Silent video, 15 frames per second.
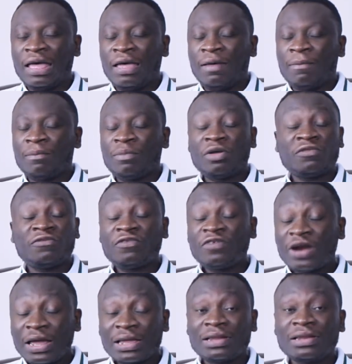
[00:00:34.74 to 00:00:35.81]
But
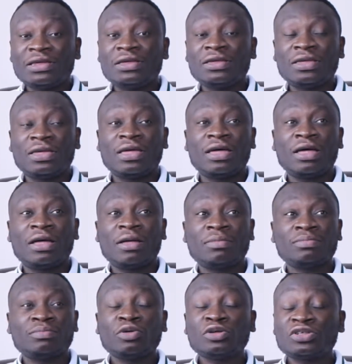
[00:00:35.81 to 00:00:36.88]
frankly,
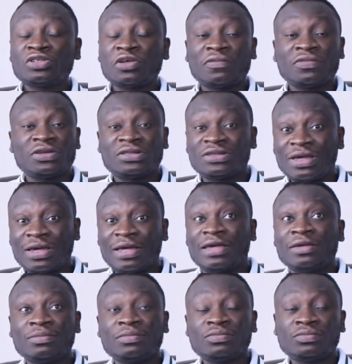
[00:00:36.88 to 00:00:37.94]
most of the
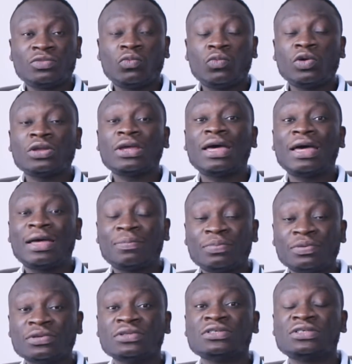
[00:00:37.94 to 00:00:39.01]
time, what
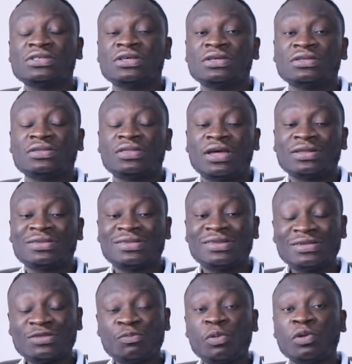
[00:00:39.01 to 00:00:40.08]
happens is that these
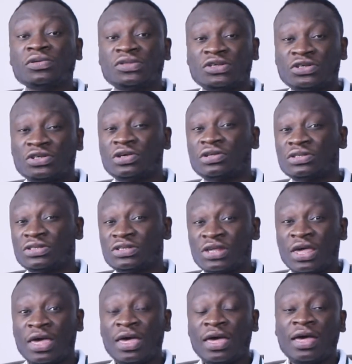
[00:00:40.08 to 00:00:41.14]
positions
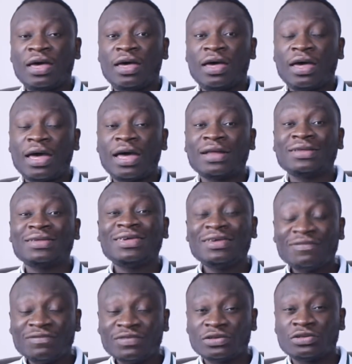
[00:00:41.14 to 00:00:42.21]
are
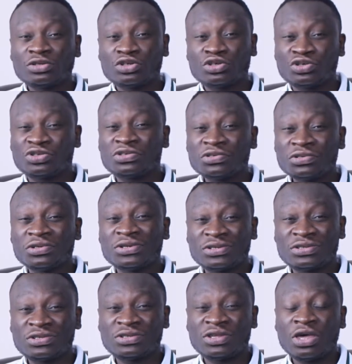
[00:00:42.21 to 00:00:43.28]
given to
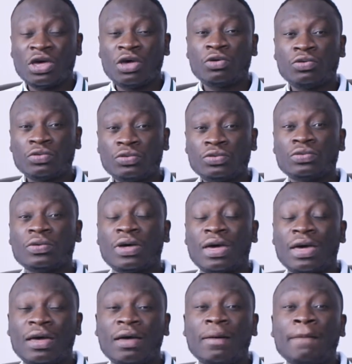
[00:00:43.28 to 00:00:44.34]
students who
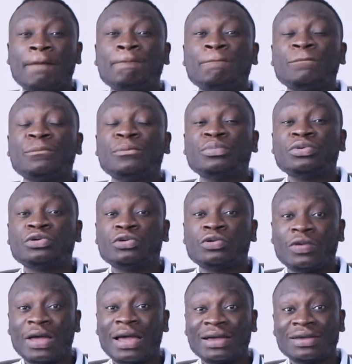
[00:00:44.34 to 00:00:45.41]
are
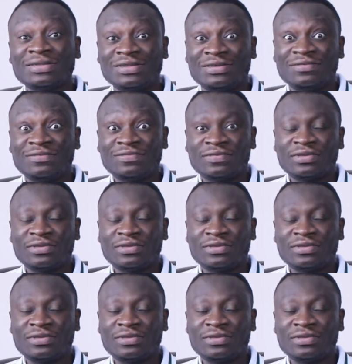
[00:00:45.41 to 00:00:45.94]
proactive.